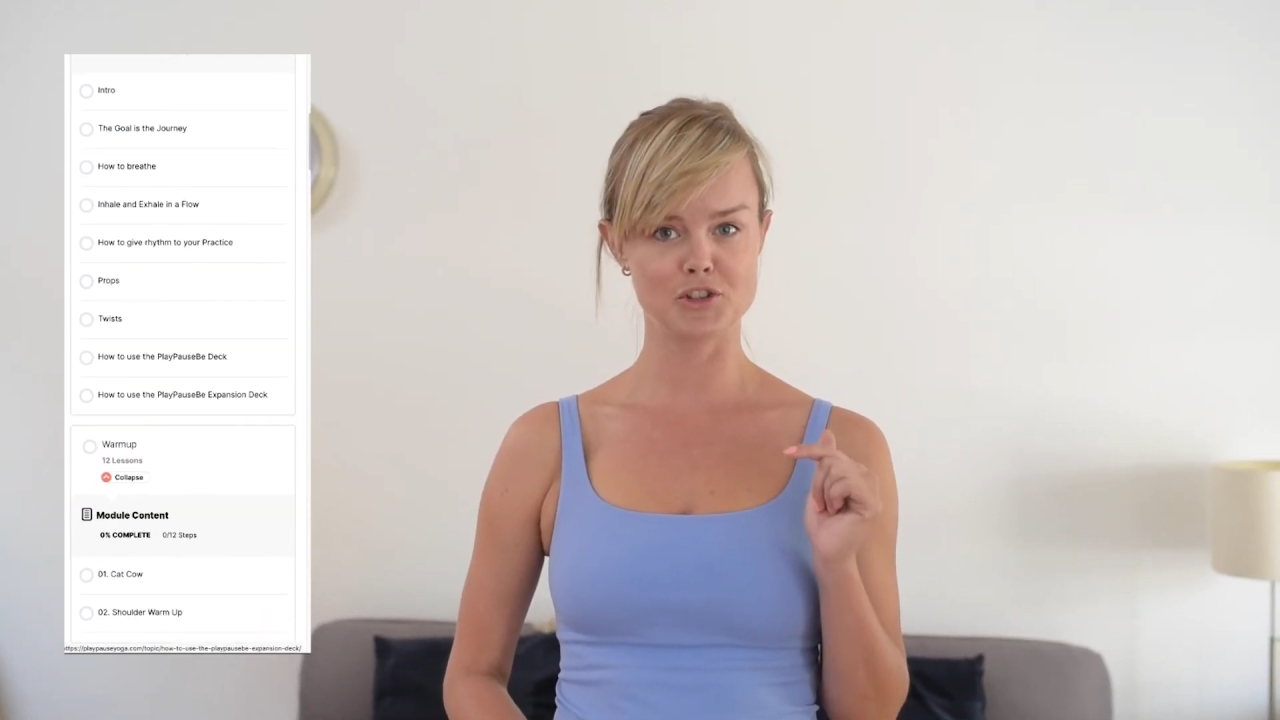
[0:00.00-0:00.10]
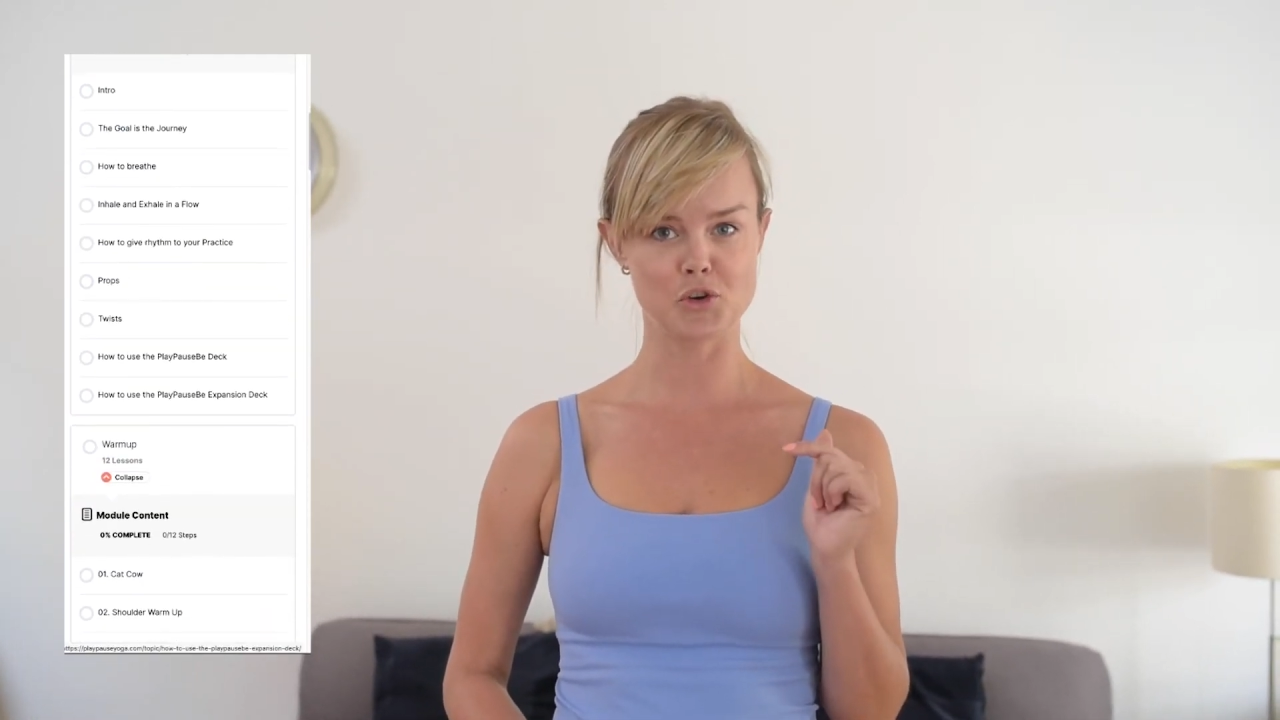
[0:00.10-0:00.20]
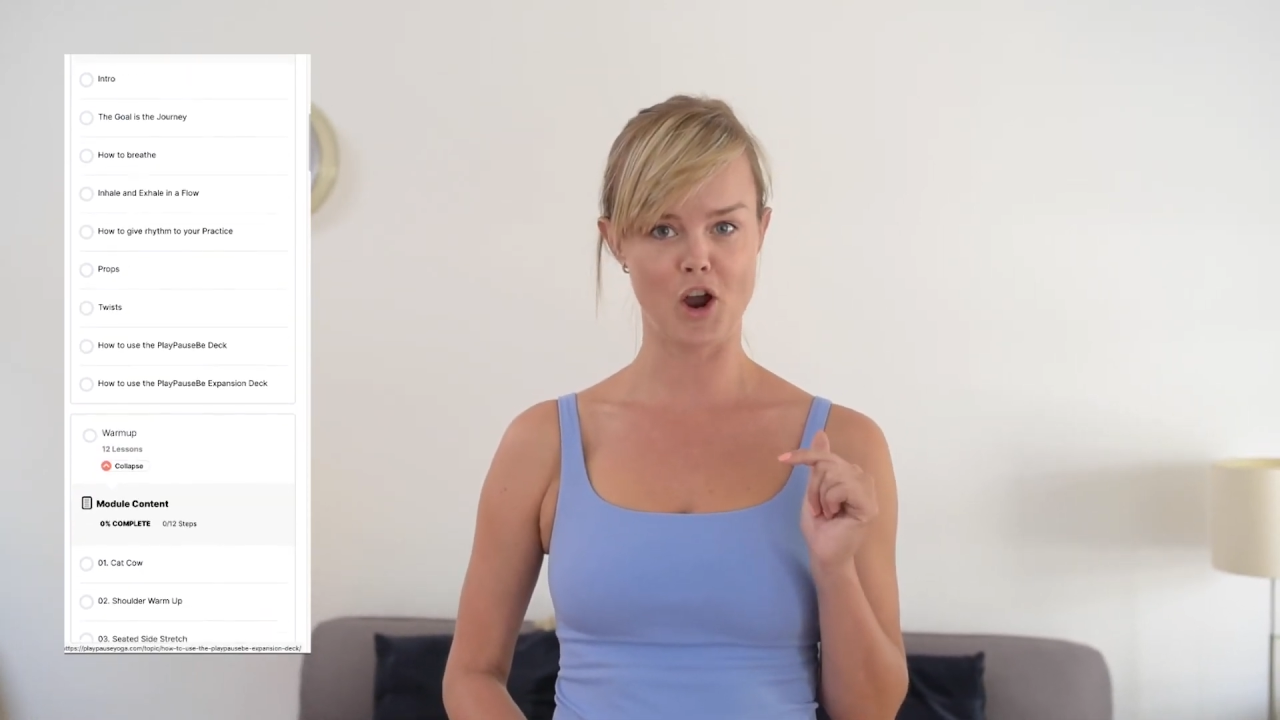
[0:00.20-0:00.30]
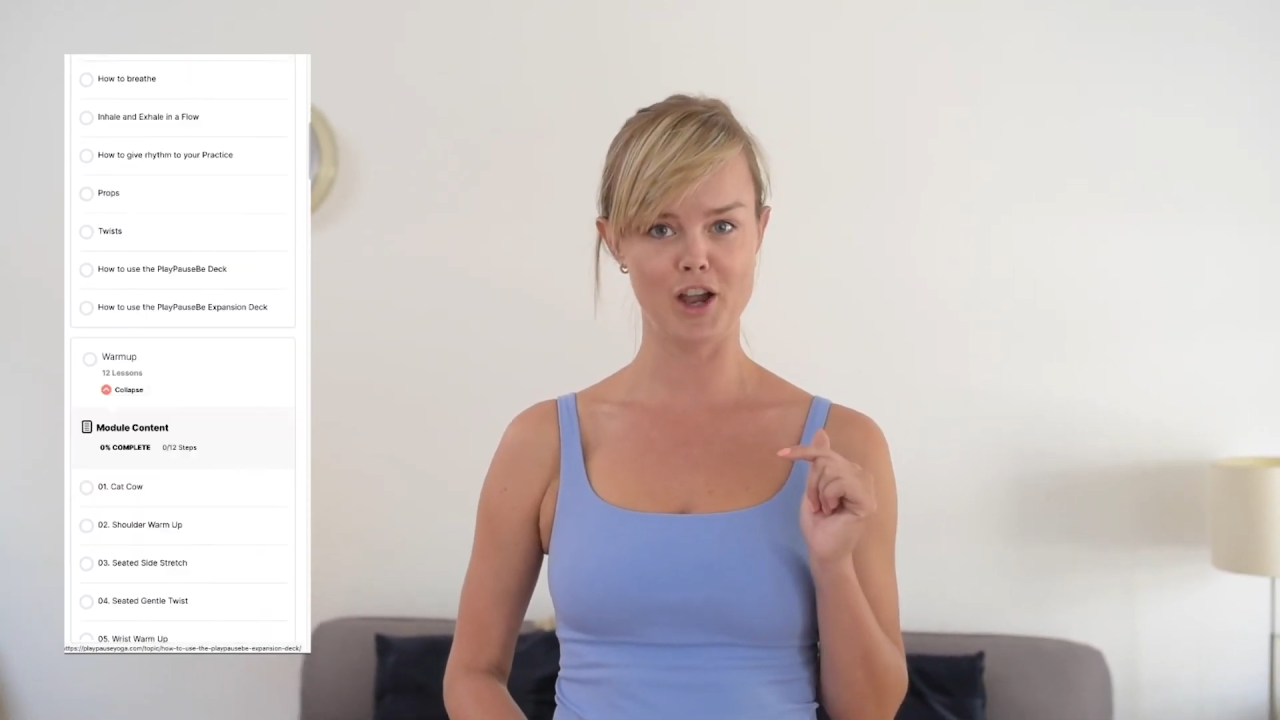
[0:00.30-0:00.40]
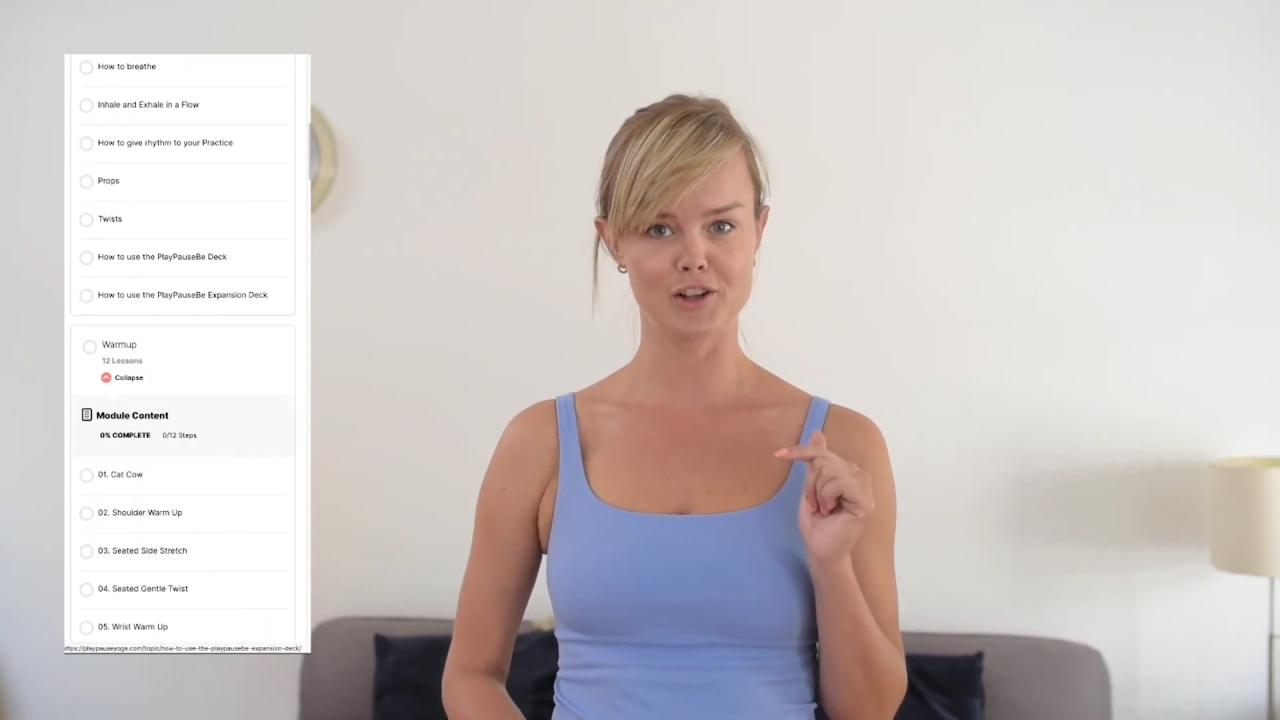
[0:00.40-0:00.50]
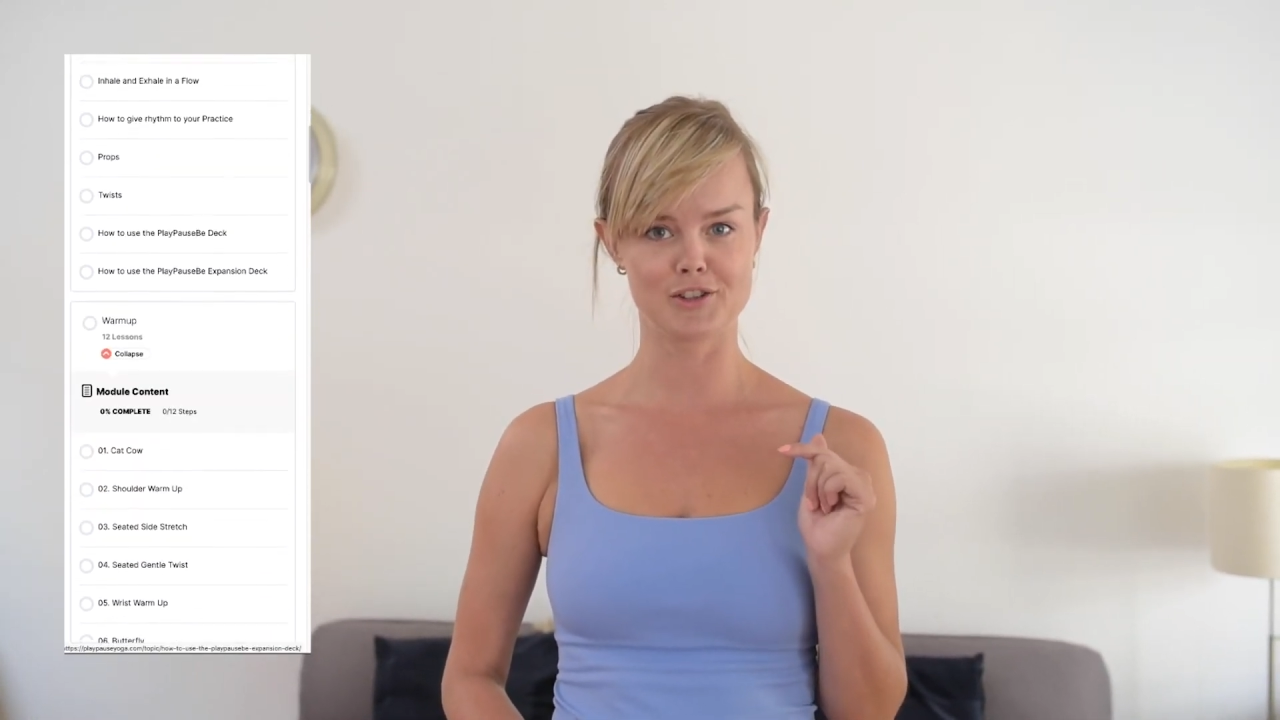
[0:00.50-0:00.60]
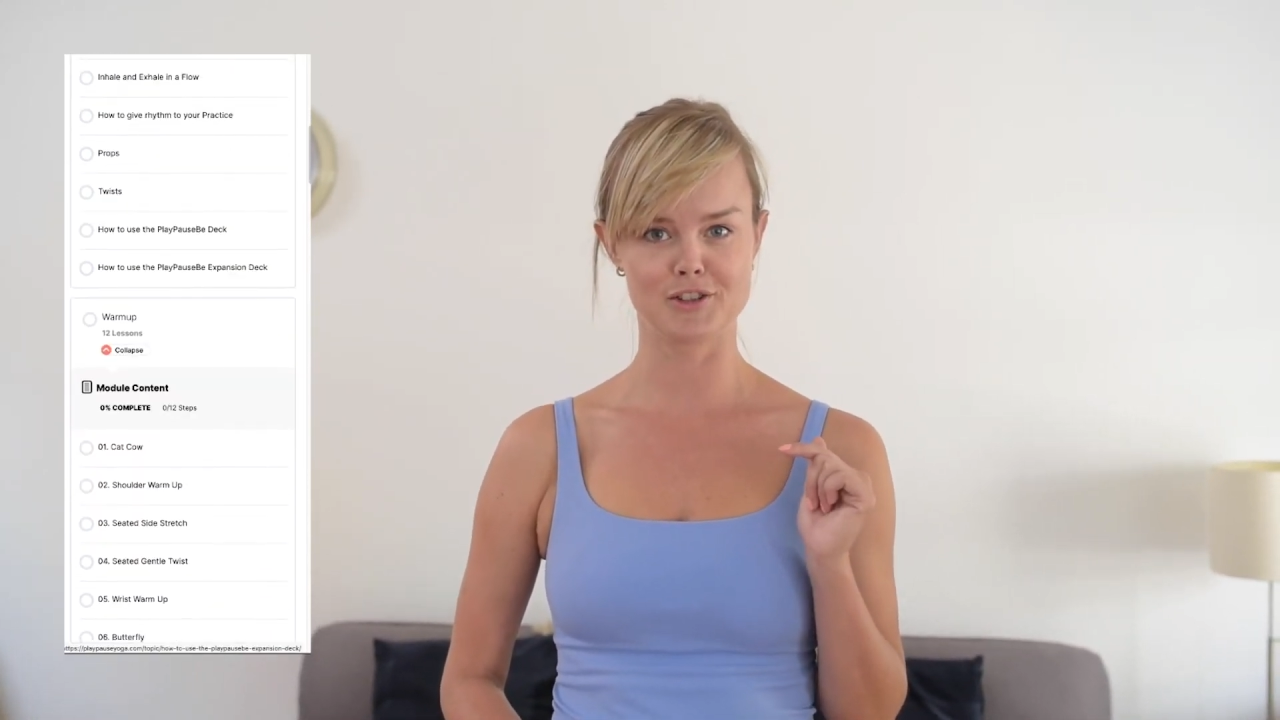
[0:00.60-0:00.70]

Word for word: trial